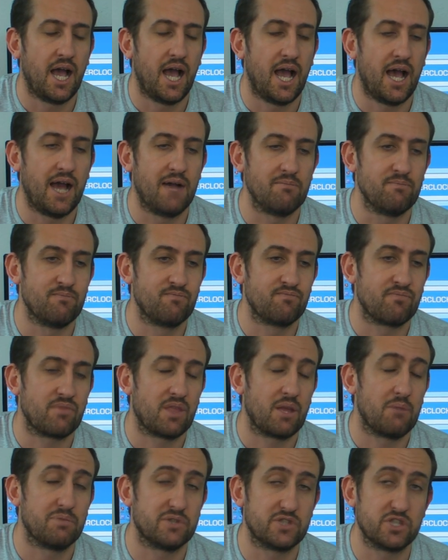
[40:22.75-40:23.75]
Um,
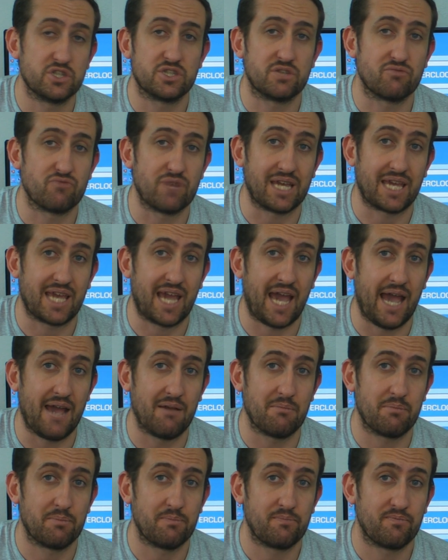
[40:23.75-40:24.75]
but just to
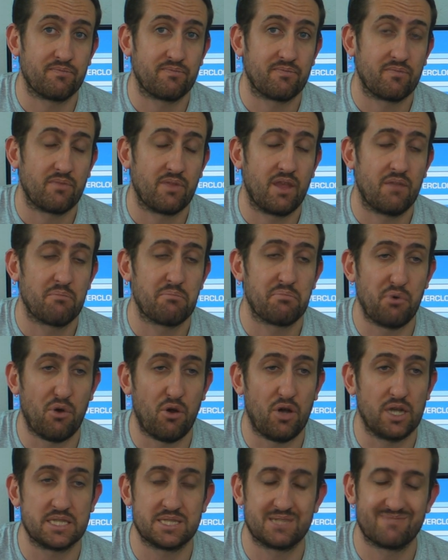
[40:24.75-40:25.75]
recap,
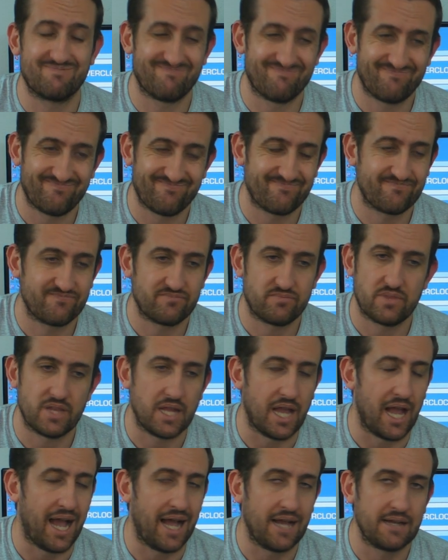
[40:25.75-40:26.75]
price,
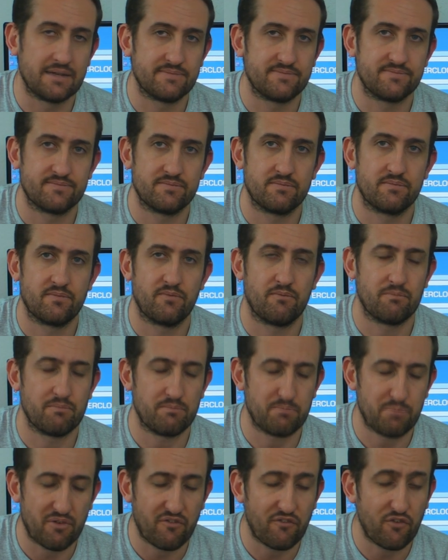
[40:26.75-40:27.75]
nah.
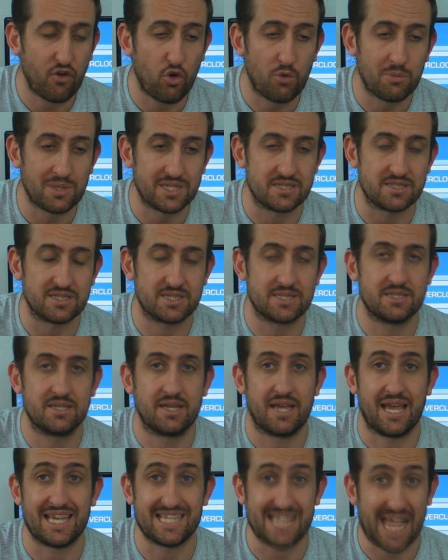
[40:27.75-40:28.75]
Performance
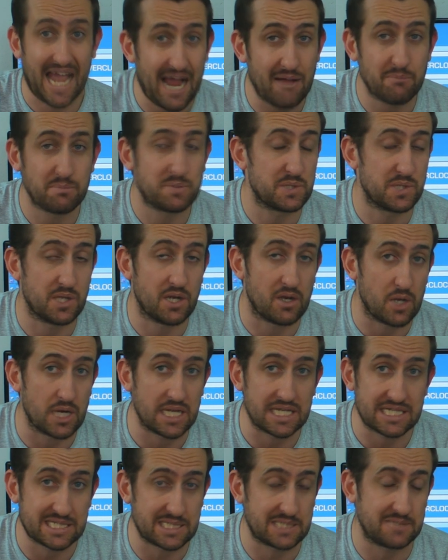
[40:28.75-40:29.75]
is
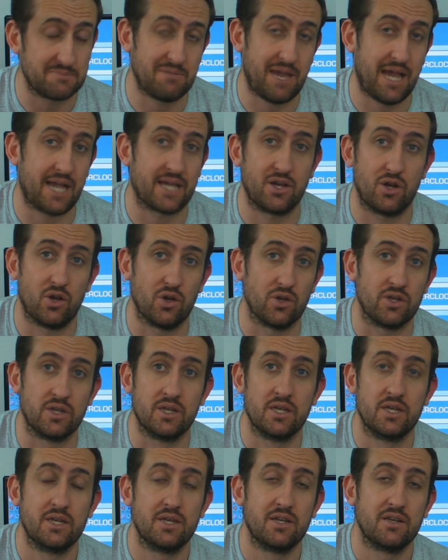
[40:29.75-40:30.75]
absolutely smack on
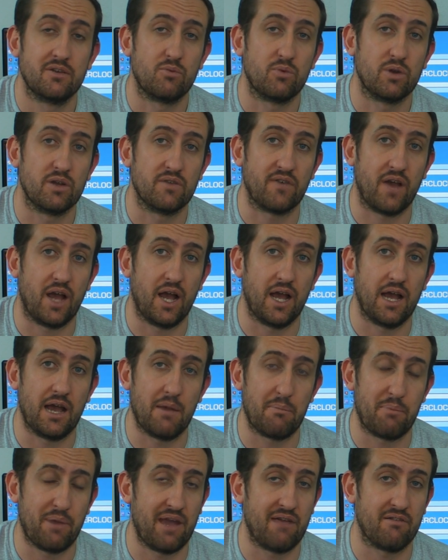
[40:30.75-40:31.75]
with
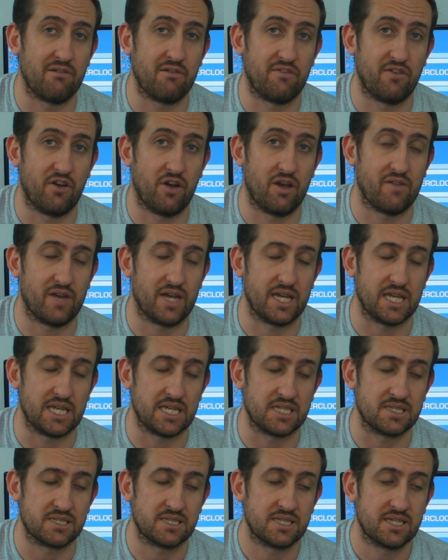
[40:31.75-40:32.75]
uh, a pair of
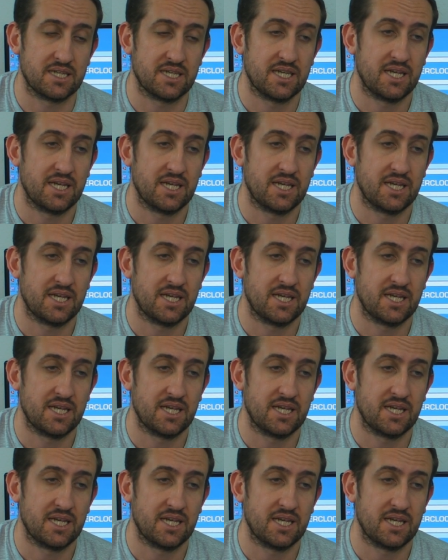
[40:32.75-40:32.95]
580s.